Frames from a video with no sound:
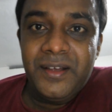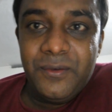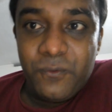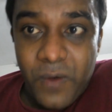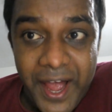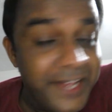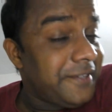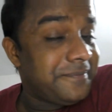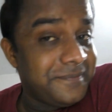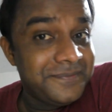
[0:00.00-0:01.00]

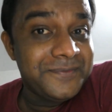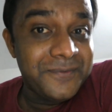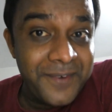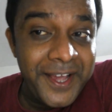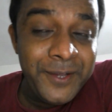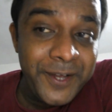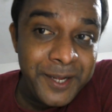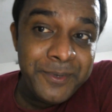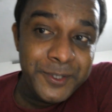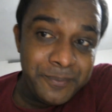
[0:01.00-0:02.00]
Why? Why you are
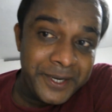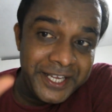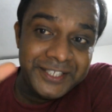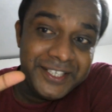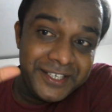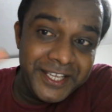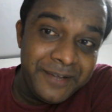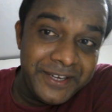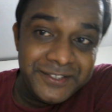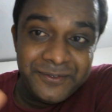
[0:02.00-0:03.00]
able to predict
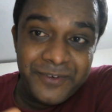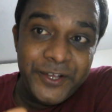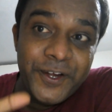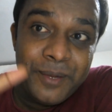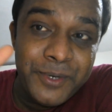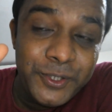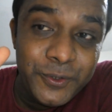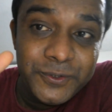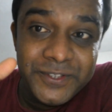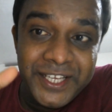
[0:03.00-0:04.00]
events? Why you are able
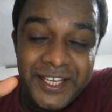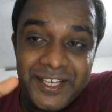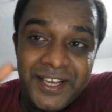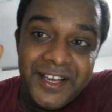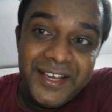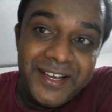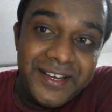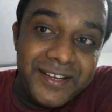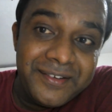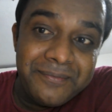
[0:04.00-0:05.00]
to see,
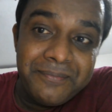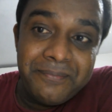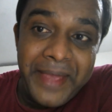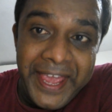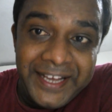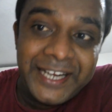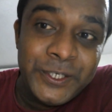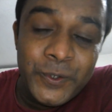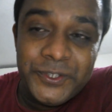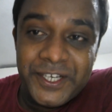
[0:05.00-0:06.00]
make
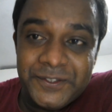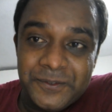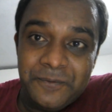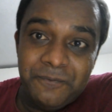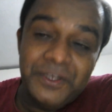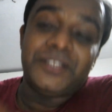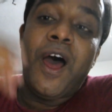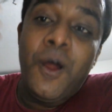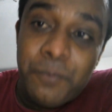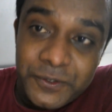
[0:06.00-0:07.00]
conclusions
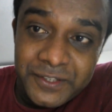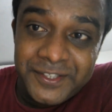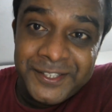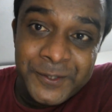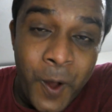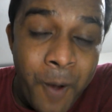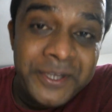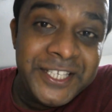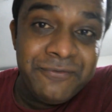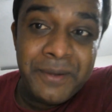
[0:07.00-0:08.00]
without possessing so
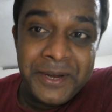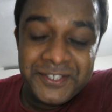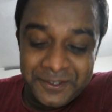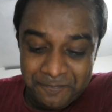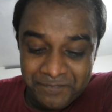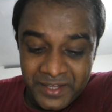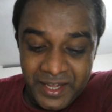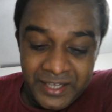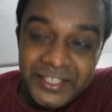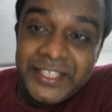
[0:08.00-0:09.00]
much information?
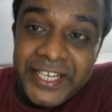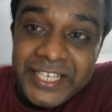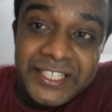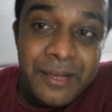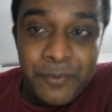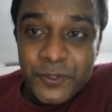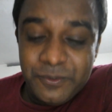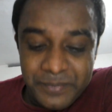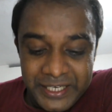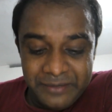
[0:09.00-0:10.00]
The traditional
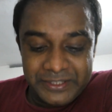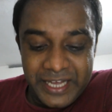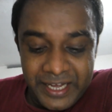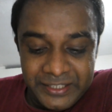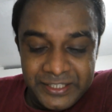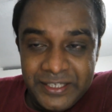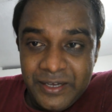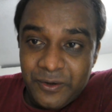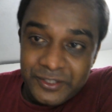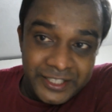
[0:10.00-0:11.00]
approach believe that,
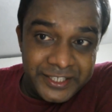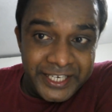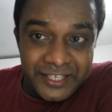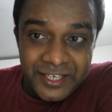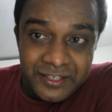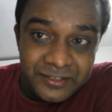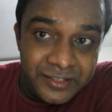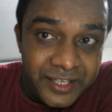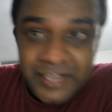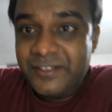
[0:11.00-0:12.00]
or the traditional
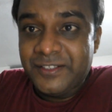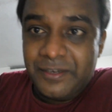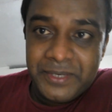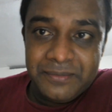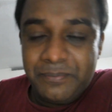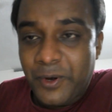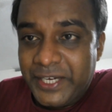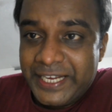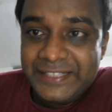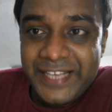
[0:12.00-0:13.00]
thinking system in
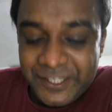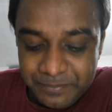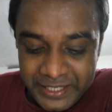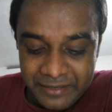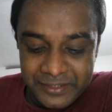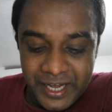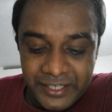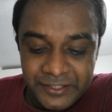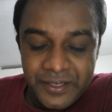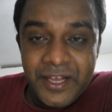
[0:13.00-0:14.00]
political science believe
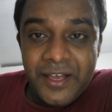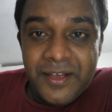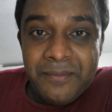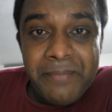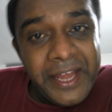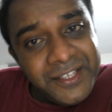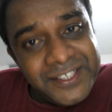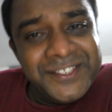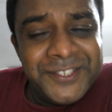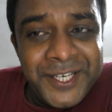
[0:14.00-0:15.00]
that man is
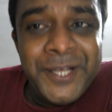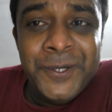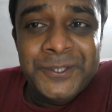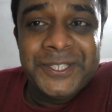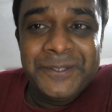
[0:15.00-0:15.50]
essentially good.